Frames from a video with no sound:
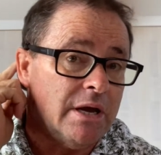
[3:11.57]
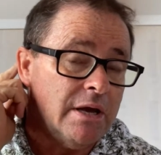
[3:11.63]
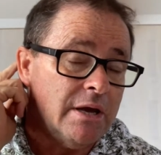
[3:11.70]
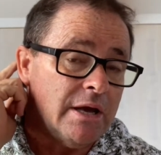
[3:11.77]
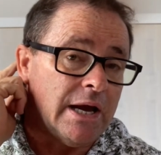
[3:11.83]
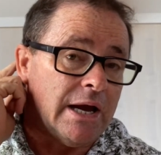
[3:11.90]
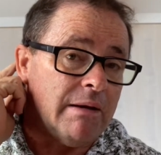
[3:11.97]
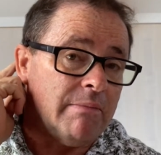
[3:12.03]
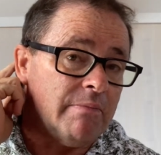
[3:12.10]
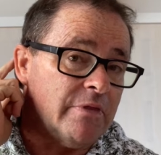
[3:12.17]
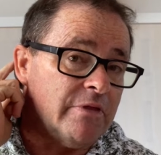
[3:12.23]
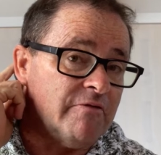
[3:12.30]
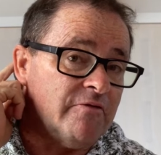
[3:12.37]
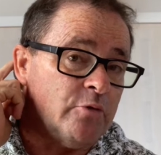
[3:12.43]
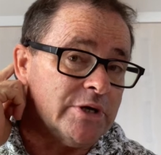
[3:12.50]
The
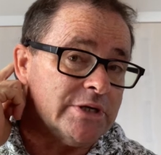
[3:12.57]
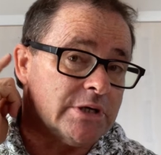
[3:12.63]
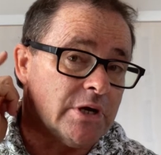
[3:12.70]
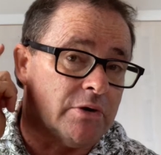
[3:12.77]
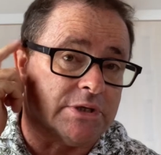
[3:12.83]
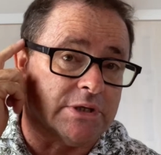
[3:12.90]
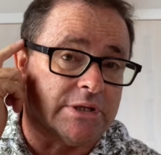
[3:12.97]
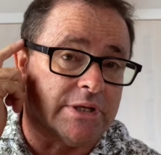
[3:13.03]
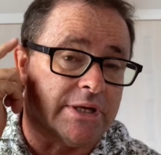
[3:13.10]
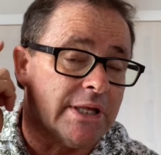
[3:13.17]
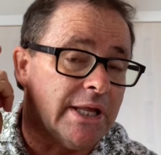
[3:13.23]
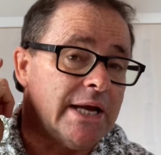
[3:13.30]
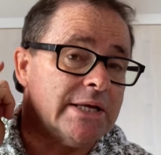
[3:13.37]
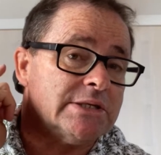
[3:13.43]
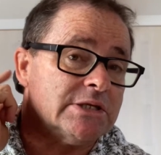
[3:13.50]
voice goes into the
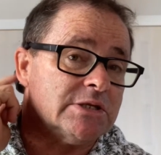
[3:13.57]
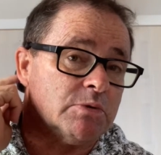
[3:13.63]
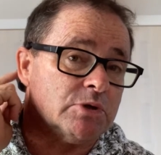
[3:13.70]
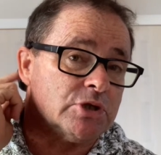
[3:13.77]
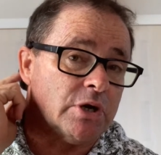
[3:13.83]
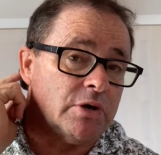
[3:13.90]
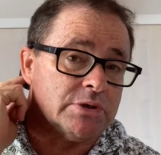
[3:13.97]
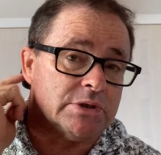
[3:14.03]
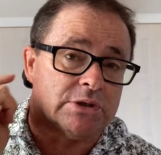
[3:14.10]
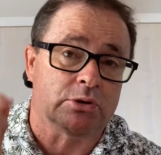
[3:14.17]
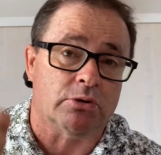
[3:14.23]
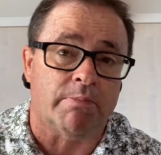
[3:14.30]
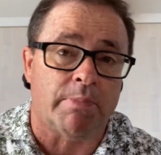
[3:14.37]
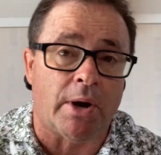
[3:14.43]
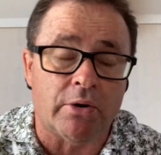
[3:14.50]
glasses, which goes into your
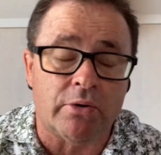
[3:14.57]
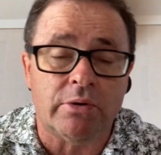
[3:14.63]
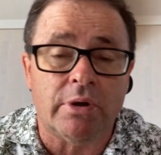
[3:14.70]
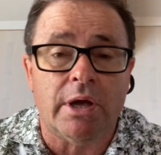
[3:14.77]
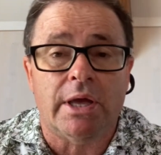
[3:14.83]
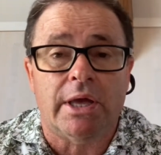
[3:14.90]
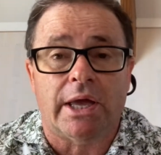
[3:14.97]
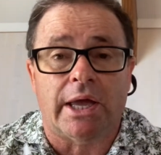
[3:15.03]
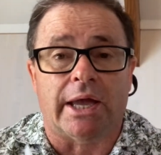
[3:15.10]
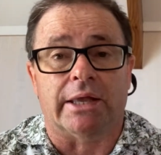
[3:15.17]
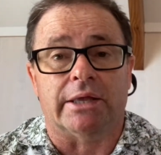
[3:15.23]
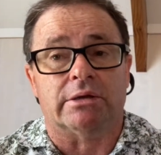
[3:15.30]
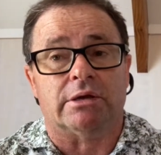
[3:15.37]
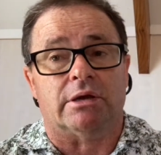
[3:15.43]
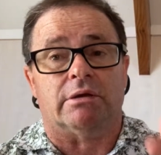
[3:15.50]
bone,
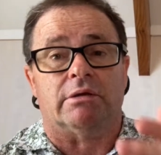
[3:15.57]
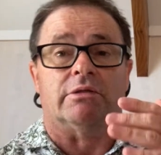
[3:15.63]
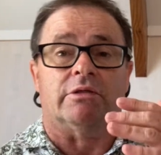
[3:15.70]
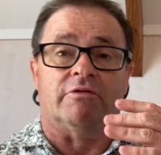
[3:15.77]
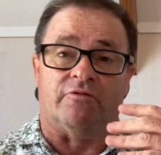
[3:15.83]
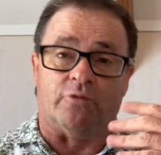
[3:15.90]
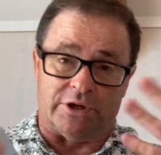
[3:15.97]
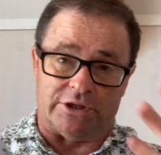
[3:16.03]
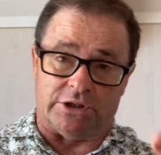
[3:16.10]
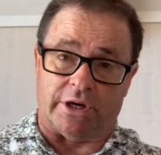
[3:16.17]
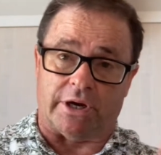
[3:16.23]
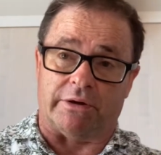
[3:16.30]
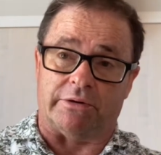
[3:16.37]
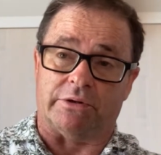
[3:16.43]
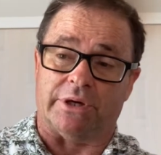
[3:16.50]
and the voice you're
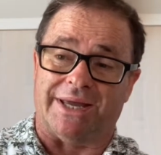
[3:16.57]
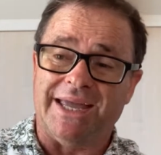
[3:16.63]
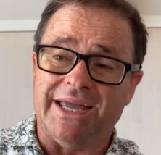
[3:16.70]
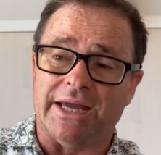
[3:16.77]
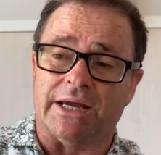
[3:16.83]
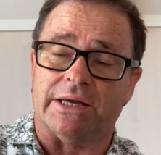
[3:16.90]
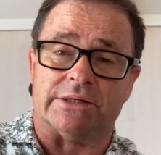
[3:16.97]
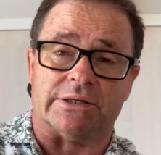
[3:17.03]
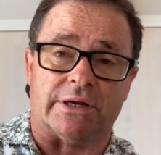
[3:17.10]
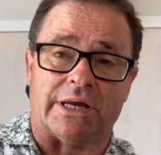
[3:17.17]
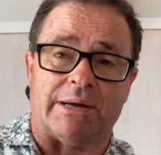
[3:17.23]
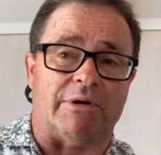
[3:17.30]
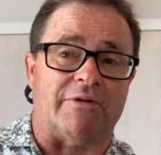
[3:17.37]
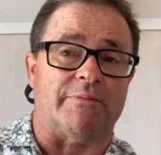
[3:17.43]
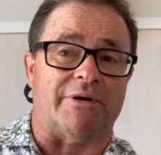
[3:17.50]
going to hear is going to come
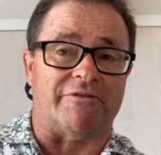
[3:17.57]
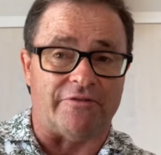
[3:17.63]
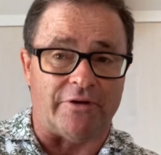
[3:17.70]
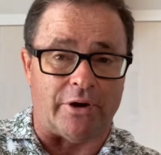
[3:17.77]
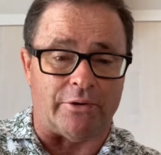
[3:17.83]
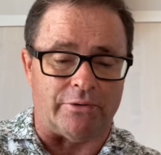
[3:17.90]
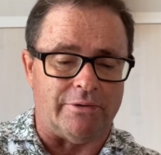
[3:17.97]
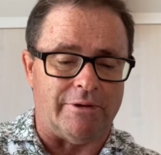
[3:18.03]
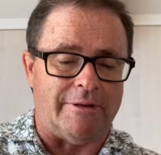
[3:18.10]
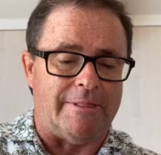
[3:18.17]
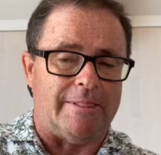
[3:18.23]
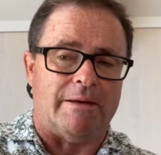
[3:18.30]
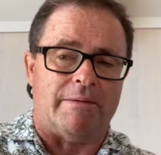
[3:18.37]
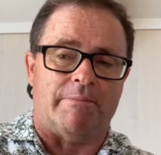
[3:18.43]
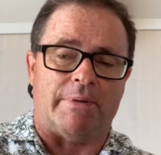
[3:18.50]
off my phone.
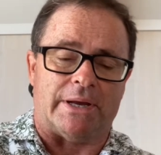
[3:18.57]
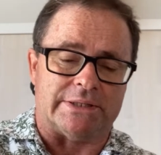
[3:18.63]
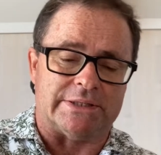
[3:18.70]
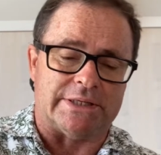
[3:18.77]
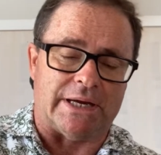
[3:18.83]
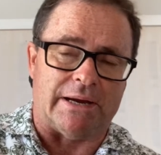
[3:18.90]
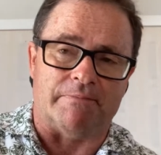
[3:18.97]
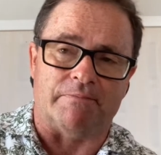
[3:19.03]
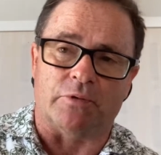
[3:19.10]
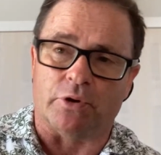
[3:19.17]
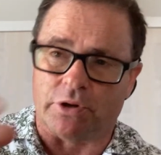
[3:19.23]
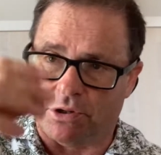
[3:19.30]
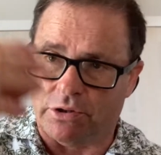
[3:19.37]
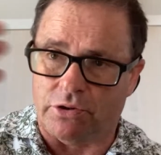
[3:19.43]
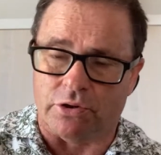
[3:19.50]
But you
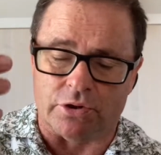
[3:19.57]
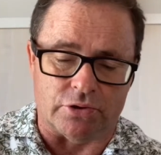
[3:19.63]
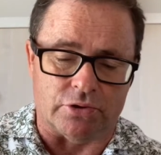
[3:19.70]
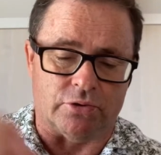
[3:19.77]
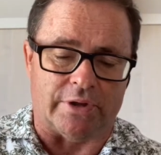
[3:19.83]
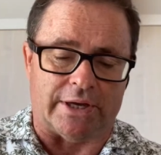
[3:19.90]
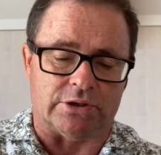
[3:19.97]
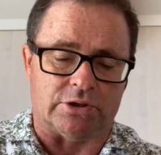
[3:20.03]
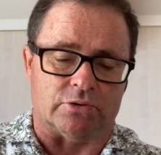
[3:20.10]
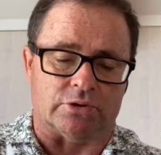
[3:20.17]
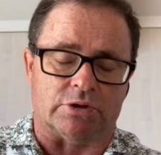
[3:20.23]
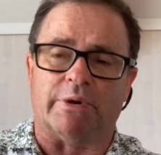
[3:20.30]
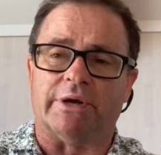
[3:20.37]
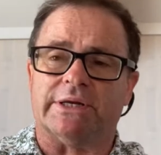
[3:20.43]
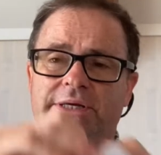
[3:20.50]
could do that too. So
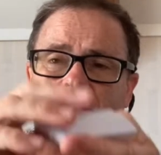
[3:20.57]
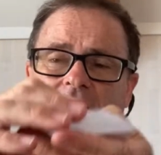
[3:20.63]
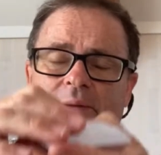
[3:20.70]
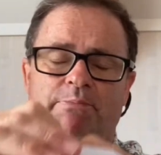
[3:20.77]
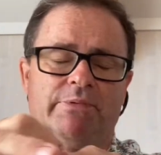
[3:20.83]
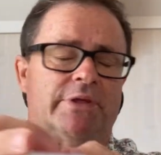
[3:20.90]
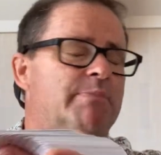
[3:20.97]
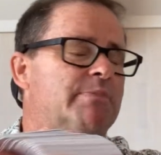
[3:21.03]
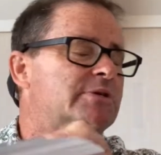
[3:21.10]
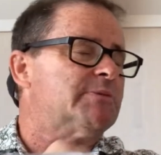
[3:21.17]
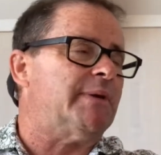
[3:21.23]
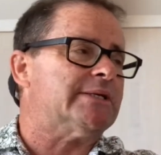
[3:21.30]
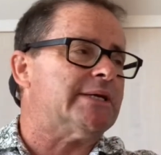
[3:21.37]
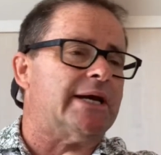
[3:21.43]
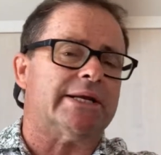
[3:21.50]
we're going to take the
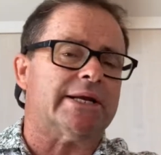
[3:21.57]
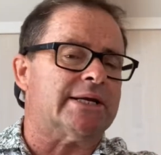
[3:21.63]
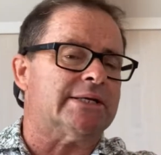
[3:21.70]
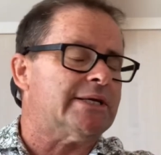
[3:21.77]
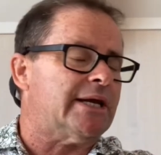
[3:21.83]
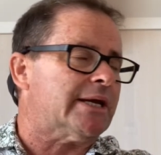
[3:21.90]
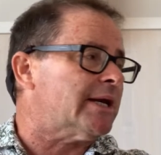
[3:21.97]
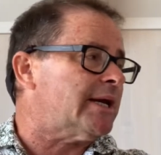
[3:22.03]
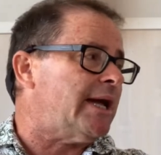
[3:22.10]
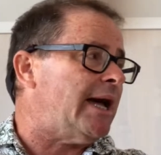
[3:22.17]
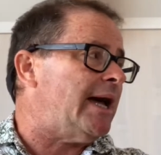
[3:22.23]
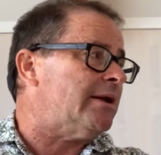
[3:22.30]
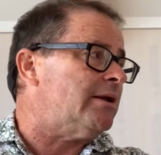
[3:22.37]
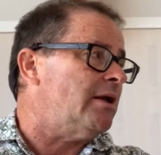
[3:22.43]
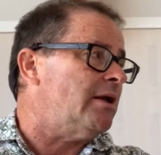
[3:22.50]
spectator can take a card.